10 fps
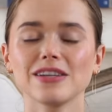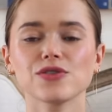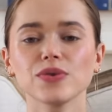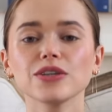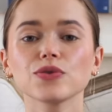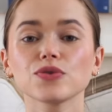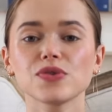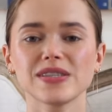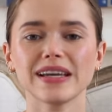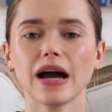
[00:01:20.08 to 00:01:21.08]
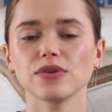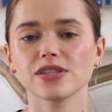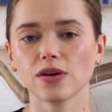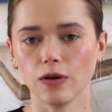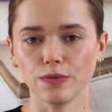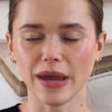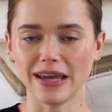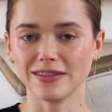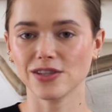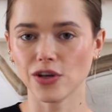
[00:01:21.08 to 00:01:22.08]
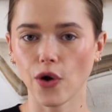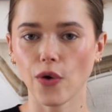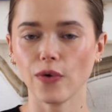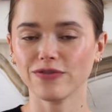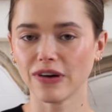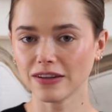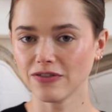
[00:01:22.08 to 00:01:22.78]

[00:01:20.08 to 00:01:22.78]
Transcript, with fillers: and it's really cool to see how it's all made. So fun